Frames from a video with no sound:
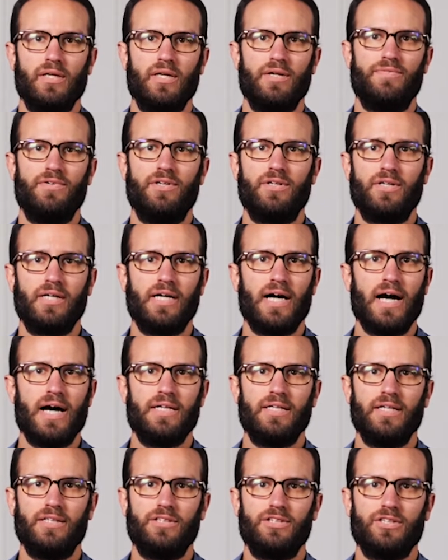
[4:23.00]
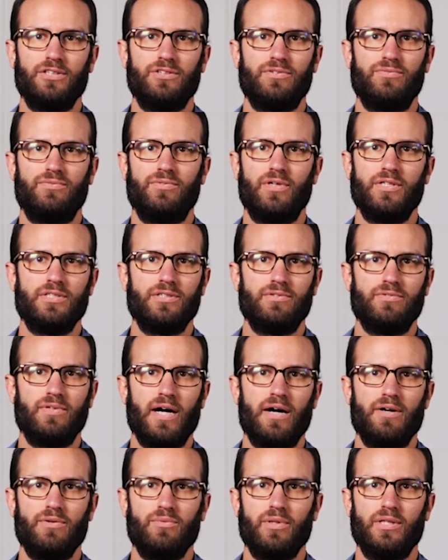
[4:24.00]
And if you're a guy that just runs
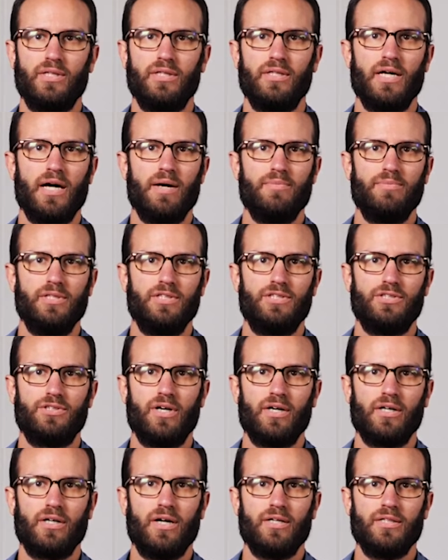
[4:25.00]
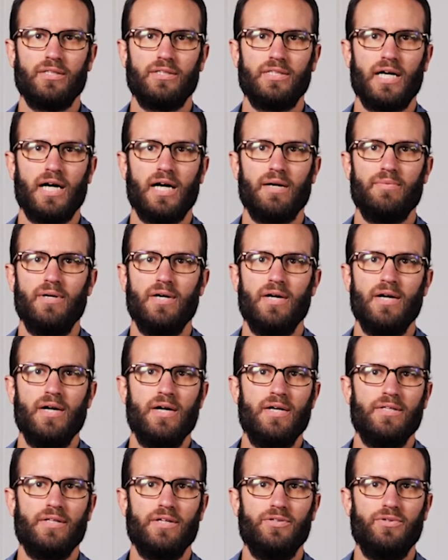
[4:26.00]
around with an empty truck all the time,
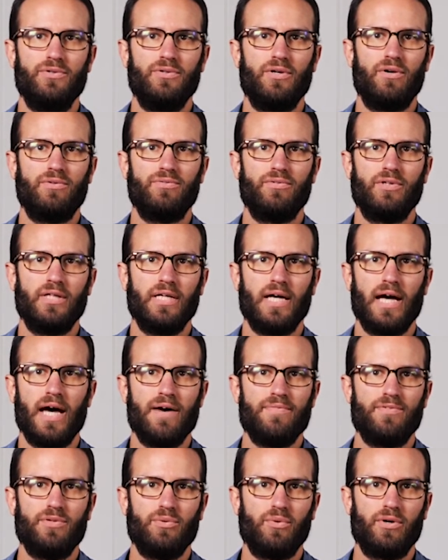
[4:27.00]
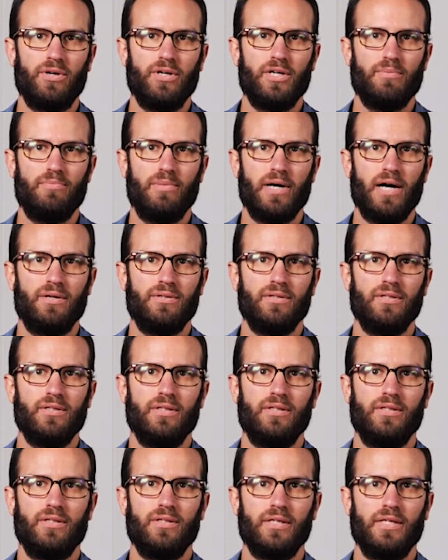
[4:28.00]
then you don't really have to worry about
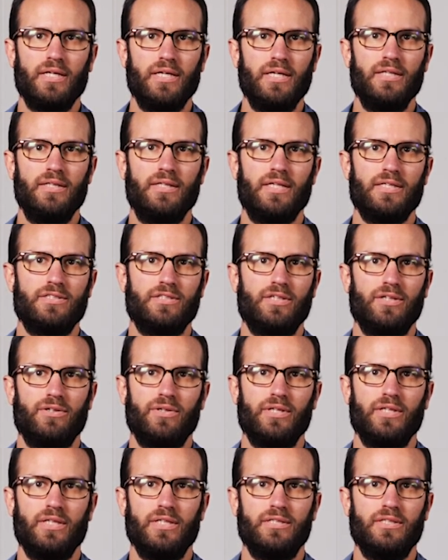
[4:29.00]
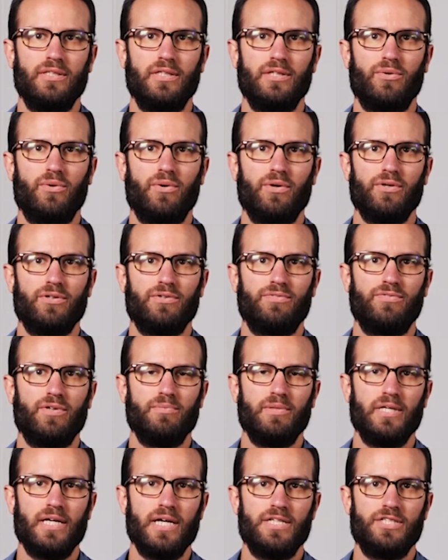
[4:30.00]
the heat that's going into the oil
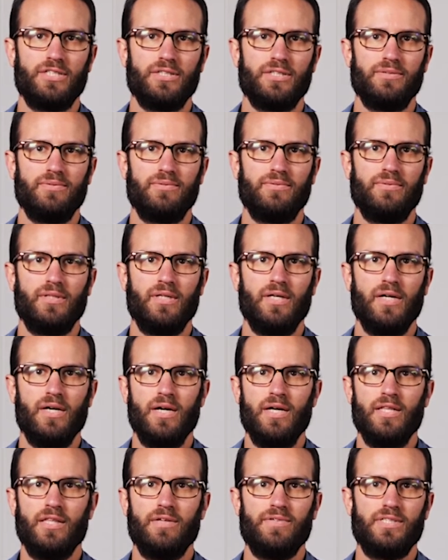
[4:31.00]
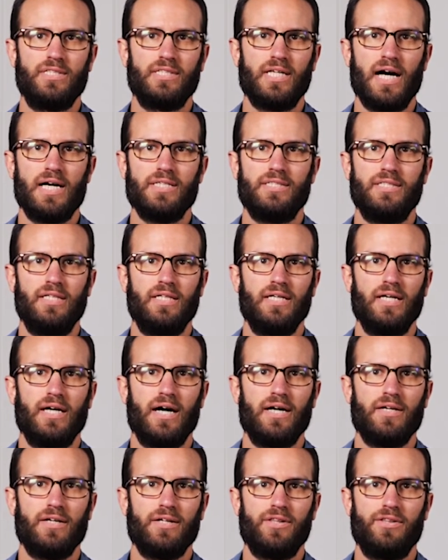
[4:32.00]
from the engine. The viscosity
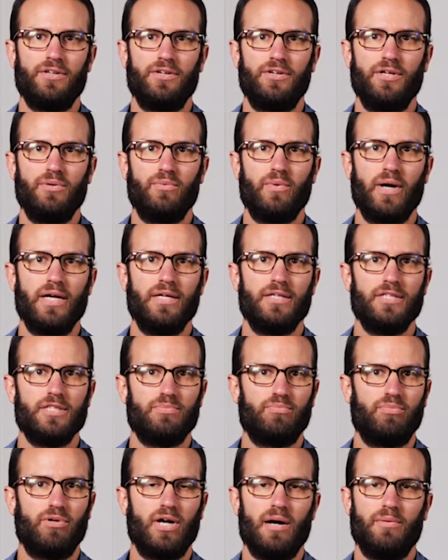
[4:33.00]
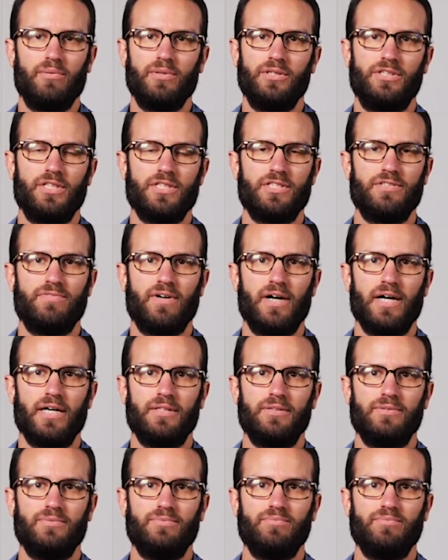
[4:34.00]
on a 30 weight is probably just fine.